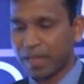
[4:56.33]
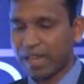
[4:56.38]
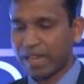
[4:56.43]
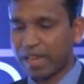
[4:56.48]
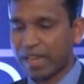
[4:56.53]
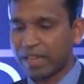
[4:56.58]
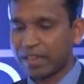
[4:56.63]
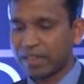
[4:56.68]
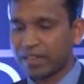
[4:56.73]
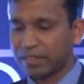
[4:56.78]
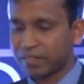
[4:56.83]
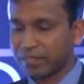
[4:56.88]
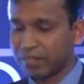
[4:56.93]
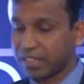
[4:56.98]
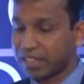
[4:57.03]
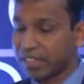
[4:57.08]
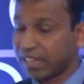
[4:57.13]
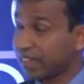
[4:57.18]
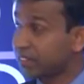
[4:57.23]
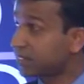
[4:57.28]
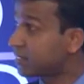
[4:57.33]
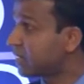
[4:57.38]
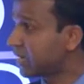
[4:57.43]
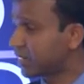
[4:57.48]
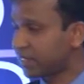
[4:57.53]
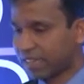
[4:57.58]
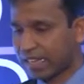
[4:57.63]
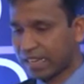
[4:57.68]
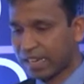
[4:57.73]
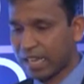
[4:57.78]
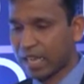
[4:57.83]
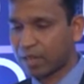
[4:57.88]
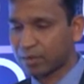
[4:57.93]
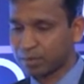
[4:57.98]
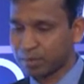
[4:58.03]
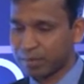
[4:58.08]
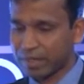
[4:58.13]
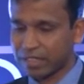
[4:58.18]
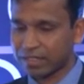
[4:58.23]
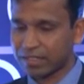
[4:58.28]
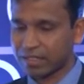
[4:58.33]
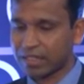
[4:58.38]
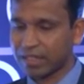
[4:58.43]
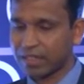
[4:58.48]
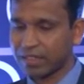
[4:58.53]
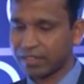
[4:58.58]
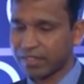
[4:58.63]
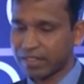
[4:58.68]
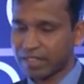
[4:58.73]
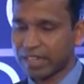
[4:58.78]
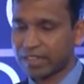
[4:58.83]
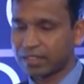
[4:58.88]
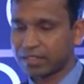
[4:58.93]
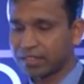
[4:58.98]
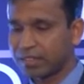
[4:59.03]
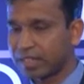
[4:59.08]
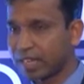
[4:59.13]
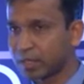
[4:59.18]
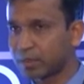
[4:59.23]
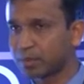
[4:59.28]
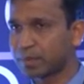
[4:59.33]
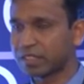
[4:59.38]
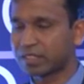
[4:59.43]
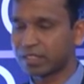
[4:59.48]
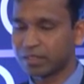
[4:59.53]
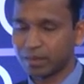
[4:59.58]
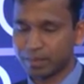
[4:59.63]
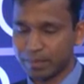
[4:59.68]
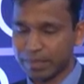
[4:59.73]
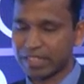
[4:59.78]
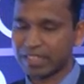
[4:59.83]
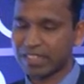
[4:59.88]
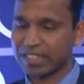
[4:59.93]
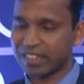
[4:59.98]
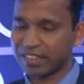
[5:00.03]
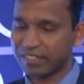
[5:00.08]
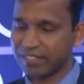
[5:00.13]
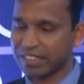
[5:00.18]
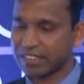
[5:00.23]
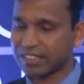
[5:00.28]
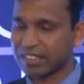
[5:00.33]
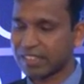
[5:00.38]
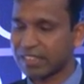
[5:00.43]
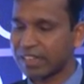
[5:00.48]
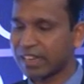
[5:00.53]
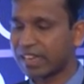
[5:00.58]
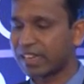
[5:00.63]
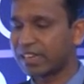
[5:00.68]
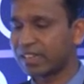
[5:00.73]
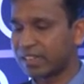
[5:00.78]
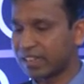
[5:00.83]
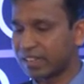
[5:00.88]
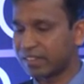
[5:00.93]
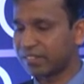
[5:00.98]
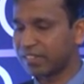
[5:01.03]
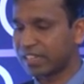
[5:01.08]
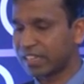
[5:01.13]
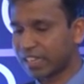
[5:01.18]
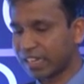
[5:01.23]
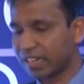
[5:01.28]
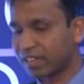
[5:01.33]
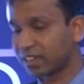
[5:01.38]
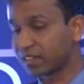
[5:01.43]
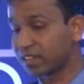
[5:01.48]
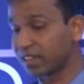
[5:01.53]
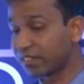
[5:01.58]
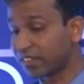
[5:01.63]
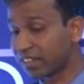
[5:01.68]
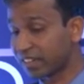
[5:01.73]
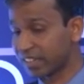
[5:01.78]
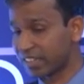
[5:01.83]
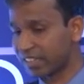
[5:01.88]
And we can set alarm. Basically, we can select particular vessel and then we can give a